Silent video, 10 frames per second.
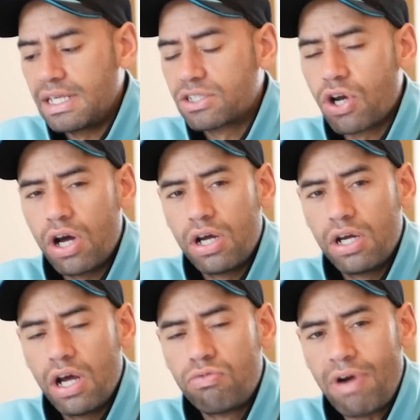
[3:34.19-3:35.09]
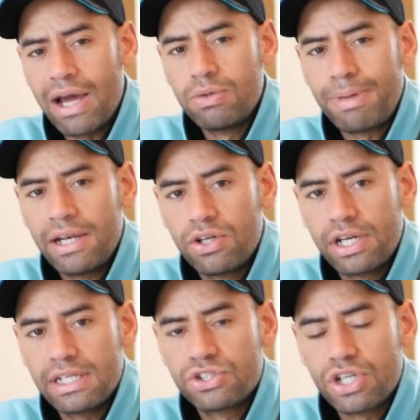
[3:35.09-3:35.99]
got a round bend on
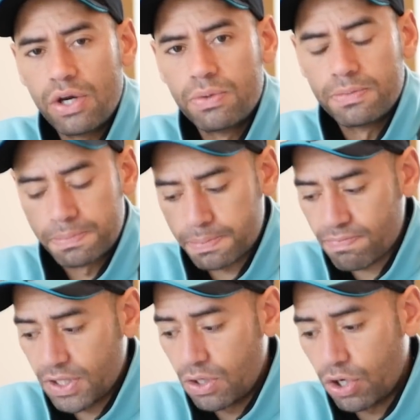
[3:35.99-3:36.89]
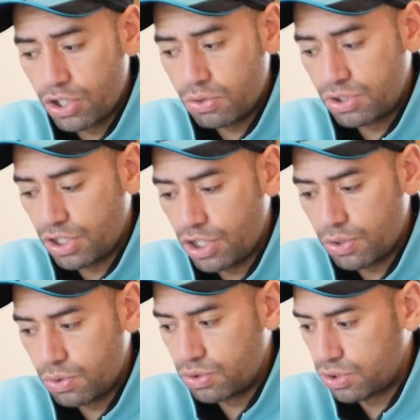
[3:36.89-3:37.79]
it. So I used to
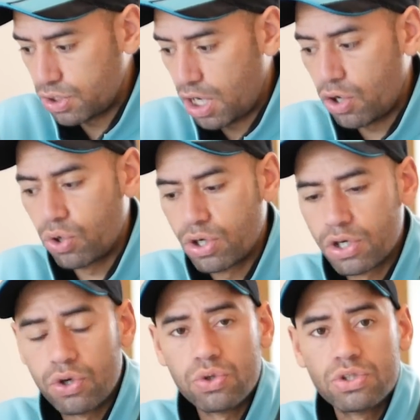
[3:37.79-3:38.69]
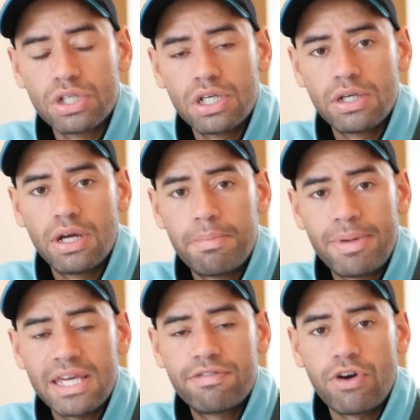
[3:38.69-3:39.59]
use a hook called a
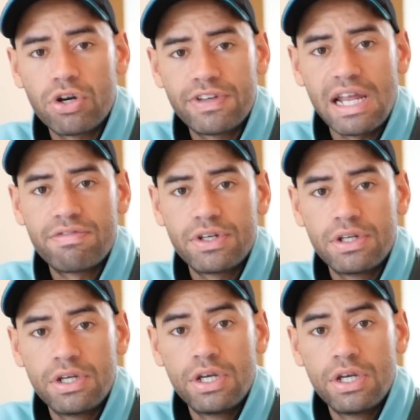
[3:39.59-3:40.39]
B511,